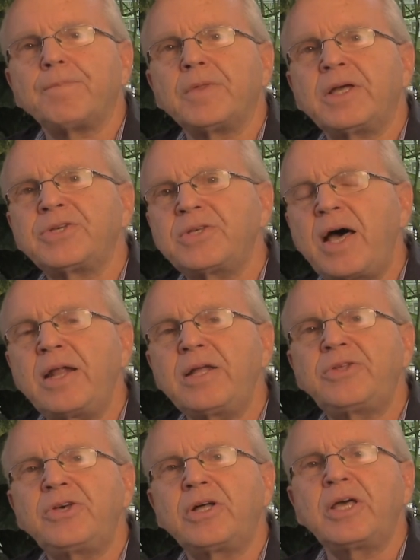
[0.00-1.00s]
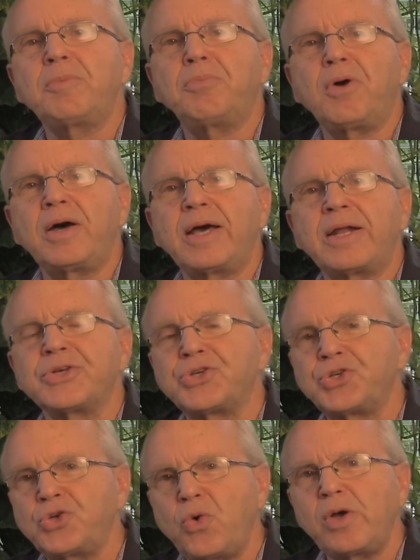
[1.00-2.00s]
It's not until he brought out a
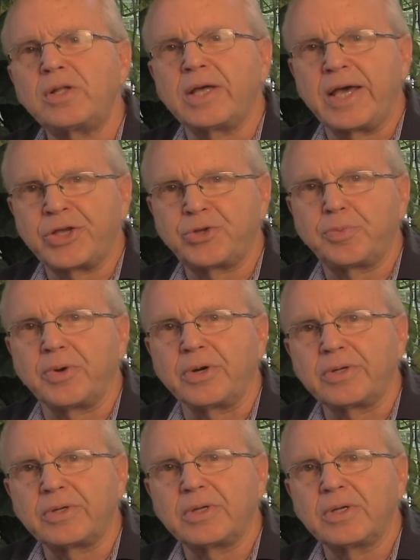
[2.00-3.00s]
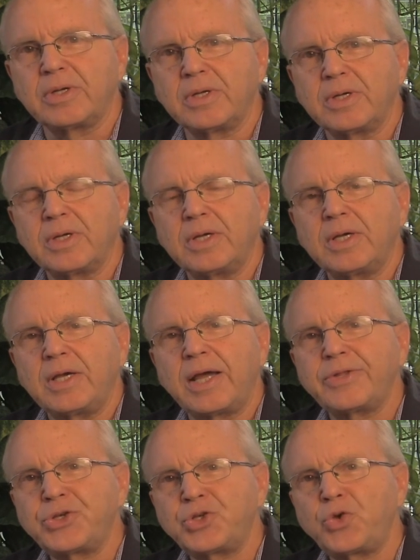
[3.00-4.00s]
soil expert,
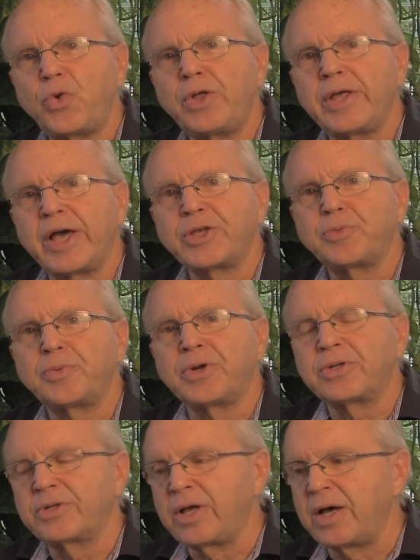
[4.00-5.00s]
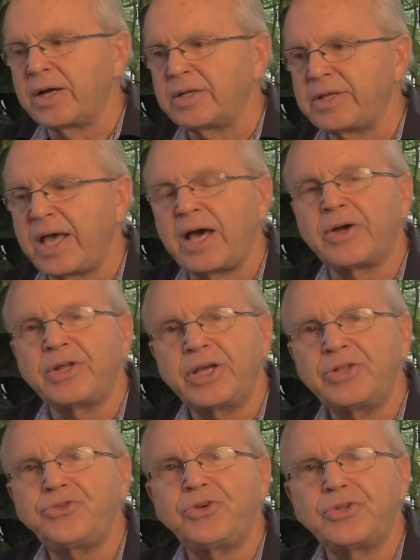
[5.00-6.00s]
and the soil expert dug down
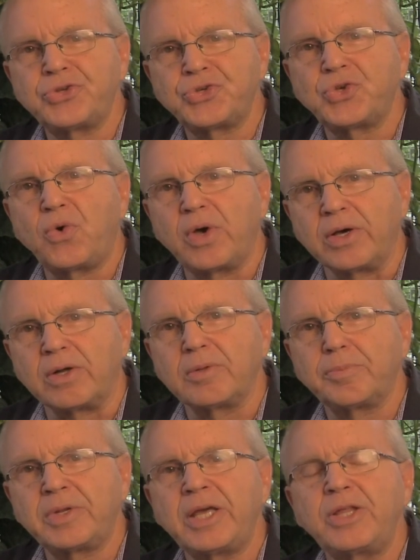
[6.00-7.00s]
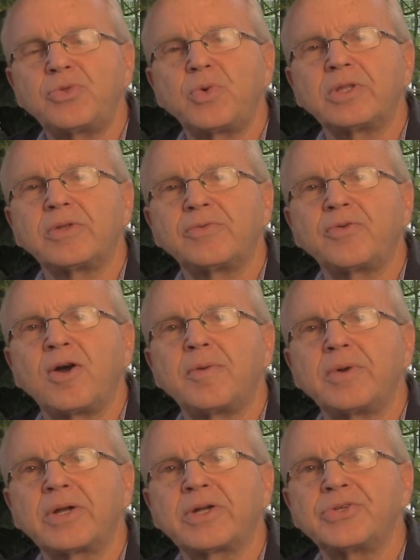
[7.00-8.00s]
into the soil beneath what the
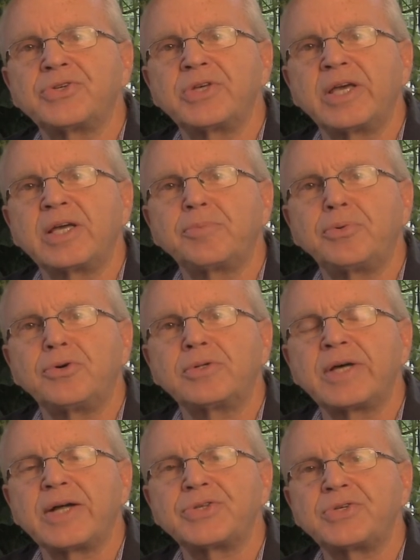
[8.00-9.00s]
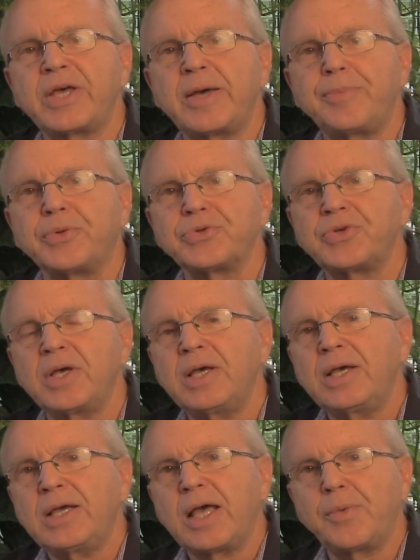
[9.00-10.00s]
farmer could see and pulled out samples.
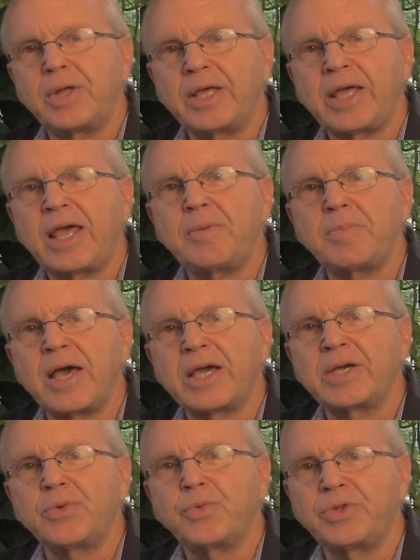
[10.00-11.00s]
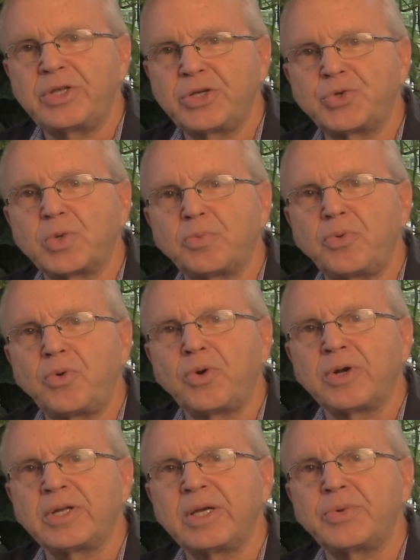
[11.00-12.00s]
And when he came back with his
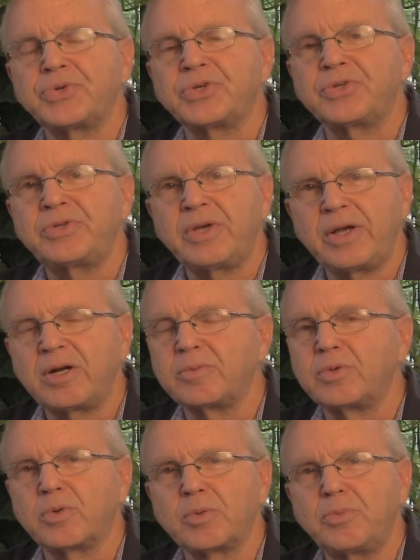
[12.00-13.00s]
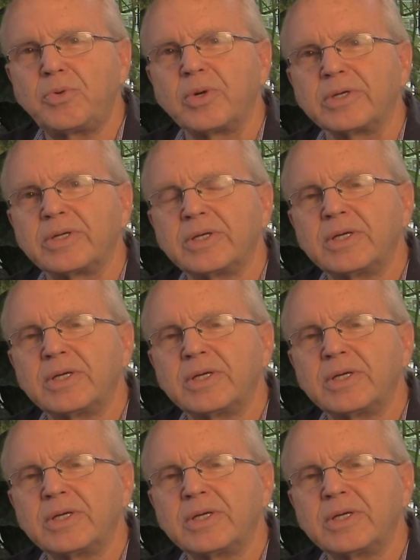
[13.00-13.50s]
report, it was a terrible report.